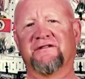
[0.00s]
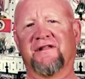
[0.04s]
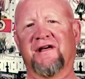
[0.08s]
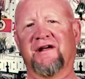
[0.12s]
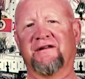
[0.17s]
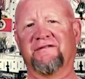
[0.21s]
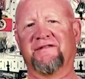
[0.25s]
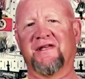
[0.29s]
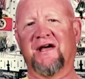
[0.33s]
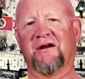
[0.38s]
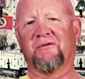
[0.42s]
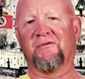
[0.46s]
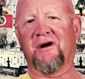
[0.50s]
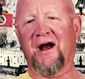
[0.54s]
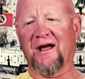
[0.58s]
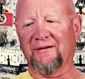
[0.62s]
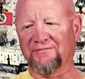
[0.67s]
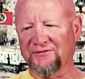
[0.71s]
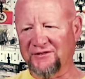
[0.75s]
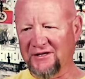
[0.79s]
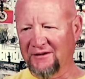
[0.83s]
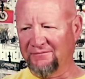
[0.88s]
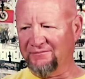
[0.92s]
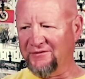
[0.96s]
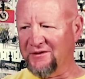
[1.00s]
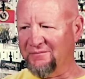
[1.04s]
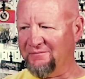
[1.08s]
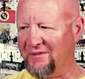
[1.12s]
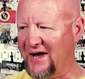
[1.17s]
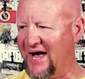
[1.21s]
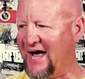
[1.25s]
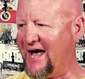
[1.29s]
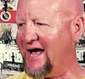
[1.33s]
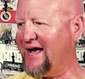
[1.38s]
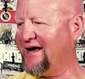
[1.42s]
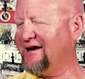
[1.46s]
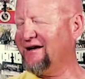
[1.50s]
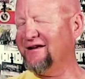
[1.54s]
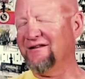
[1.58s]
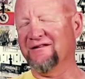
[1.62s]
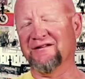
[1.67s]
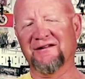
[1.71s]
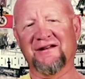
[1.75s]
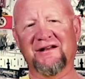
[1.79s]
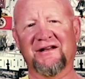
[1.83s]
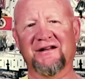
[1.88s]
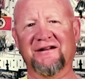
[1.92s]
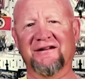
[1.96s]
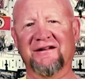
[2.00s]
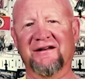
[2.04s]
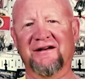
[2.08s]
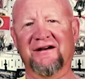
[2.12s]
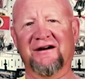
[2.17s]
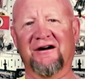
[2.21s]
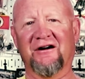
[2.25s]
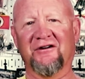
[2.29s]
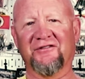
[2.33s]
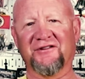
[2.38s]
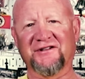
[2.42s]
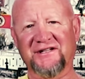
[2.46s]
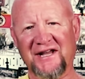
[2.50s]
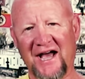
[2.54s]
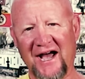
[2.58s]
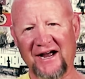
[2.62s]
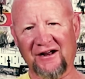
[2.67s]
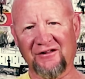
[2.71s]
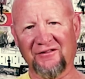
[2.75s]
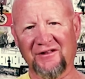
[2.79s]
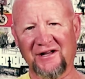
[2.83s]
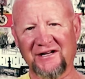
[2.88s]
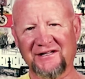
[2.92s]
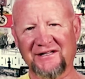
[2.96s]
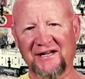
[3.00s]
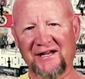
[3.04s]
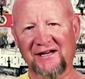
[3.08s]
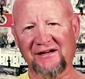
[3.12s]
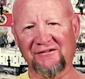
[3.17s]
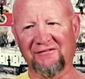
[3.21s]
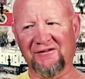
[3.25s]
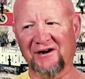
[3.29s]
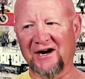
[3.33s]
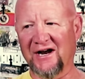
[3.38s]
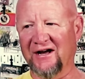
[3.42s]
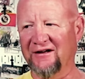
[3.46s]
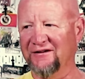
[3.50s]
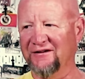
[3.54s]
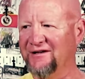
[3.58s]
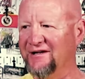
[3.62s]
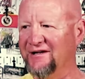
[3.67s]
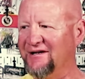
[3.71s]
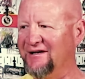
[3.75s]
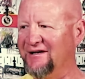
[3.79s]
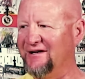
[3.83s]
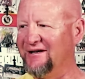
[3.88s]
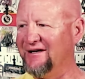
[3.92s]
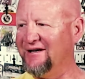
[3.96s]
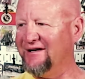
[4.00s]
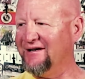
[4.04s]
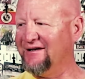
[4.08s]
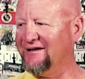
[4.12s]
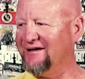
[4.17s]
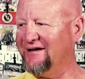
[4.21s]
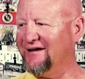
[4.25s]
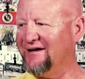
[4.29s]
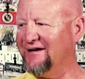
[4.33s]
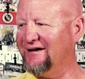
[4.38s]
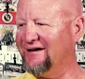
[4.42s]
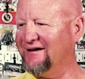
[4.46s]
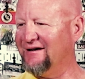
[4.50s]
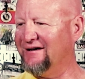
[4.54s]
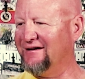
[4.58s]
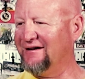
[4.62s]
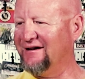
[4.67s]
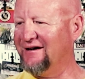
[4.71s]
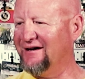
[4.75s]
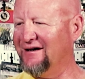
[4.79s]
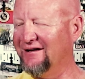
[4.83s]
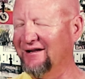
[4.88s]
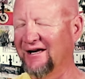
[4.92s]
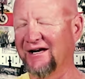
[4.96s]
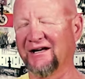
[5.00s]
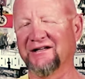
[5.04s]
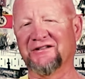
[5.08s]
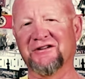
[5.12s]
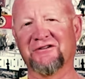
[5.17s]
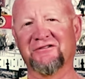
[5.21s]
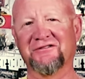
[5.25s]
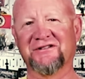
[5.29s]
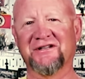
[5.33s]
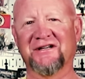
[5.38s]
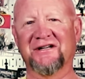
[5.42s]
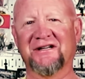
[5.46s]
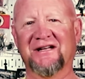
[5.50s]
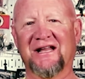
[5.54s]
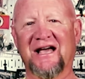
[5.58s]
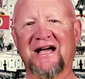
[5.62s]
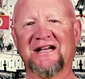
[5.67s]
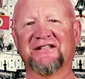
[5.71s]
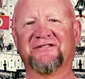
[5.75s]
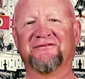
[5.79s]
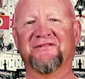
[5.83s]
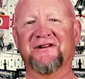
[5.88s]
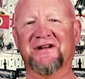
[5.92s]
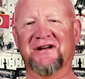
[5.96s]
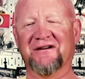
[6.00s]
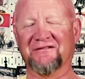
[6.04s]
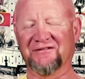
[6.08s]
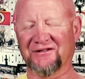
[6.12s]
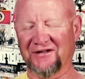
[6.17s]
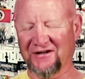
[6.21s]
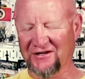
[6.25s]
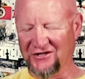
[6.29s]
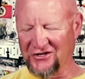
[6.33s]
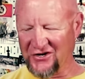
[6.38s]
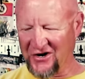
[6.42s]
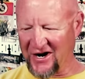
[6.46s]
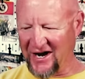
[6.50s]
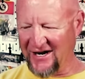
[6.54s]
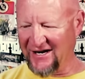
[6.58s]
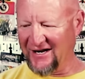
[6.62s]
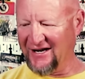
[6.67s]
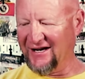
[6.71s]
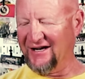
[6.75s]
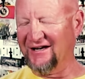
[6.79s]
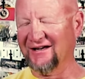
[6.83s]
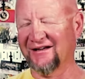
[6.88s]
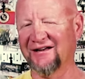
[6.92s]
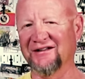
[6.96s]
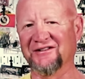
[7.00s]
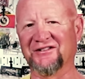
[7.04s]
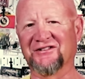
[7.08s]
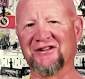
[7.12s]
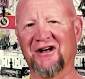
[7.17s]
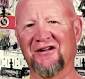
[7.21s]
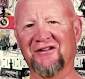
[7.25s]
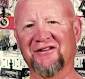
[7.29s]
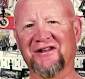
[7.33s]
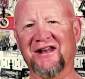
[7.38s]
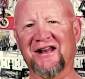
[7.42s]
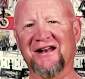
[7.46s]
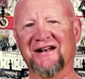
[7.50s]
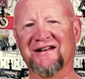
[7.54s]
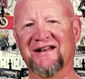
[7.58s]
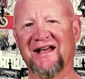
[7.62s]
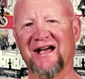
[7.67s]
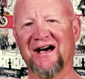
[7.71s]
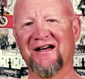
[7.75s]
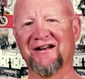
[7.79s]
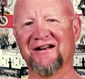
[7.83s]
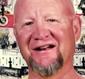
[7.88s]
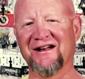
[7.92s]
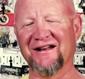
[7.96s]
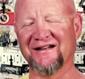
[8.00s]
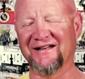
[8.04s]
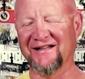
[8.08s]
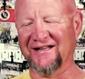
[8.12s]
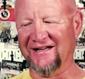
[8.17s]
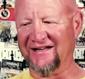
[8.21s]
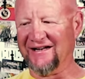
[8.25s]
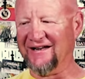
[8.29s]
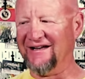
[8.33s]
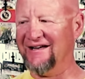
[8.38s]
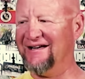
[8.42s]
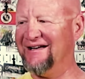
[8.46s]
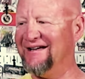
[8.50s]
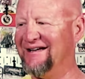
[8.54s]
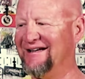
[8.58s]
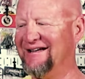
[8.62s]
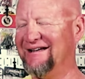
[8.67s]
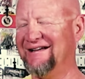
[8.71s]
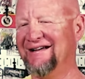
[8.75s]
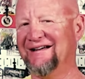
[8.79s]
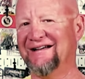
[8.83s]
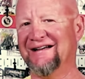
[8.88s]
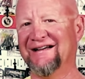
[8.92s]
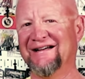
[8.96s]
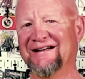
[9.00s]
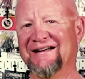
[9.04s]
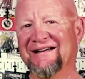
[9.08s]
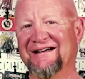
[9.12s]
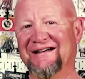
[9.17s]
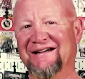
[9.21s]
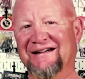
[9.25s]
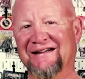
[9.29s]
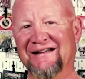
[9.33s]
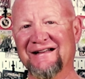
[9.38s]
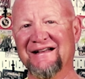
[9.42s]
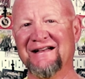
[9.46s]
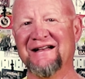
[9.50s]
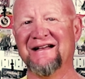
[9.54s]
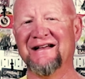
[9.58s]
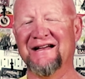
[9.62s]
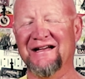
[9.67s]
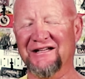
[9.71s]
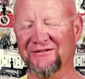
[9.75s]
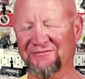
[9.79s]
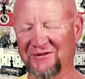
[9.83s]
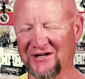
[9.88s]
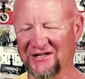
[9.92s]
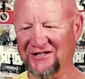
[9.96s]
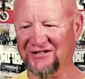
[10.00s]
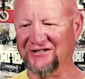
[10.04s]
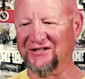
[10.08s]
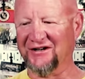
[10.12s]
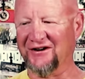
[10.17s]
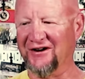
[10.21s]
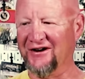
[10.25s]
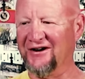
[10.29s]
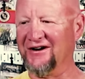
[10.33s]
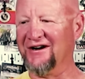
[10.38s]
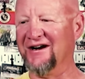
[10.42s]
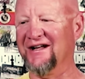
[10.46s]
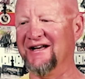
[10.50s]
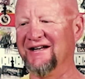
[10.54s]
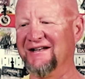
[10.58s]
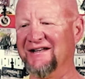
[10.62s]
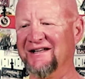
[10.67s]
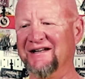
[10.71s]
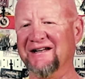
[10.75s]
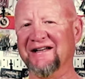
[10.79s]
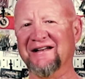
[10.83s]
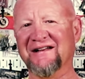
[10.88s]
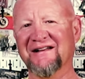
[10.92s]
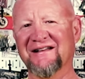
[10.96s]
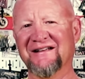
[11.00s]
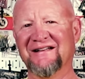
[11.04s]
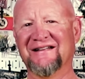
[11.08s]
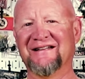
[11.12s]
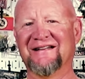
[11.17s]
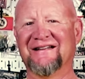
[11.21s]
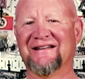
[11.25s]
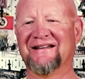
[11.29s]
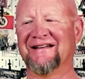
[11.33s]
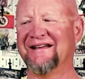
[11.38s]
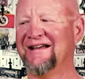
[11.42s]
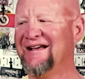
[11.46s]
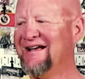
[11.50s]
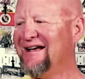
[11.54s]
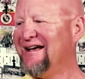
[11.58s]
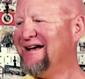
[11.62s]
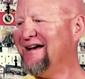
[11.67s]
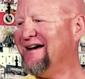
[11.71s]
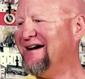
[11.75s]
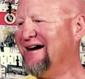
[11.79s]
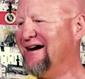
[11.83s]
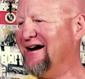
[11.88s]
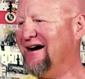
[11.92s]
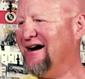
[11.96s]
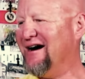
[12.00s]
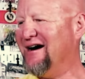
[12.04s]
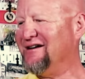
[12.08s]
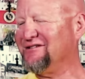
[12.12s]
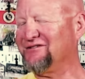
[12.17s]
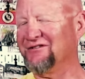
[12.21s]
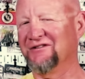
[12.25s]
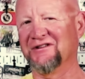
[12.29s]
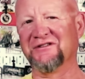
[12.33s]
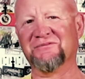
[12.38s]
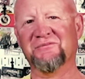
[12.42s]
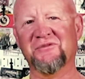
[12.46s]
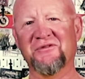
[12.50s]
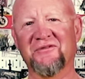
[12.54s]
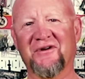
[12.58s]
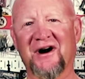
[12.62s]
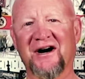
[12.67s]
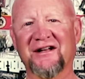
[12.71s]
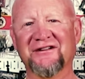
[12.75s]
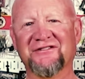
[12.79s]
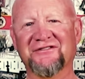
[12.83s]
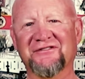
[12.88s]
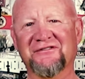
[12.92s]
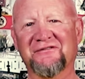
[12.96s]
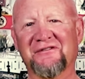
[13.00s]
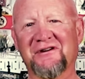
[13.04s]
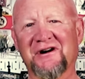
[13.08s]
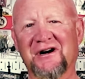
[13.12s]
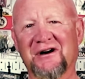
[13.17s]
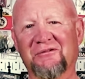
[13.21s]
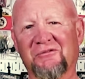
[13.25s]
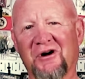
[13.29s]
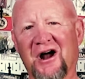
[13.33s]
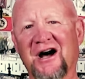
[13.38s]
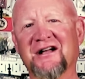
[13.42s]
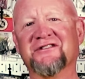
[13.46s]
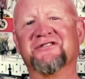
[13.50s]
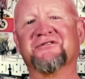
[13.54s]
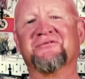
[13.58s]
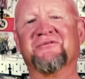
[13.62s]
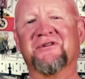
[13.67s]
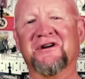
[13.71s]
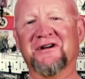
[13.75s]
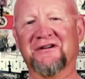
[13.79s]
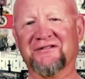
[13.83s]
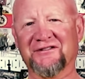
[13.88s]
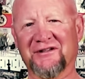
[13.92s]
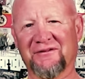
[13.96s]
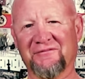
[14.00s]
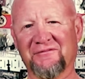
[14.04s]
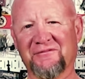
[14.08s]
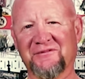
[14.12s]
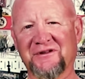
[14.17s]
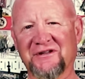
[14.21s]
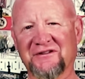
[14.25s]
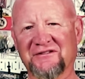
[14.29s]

so that wraps up the bag and all the tackle I take around. And like I told you in last video, I was going to try to consolidate it down, and I did. As much as it hurt, I did it. So let's move on to rods and reels I'm going to be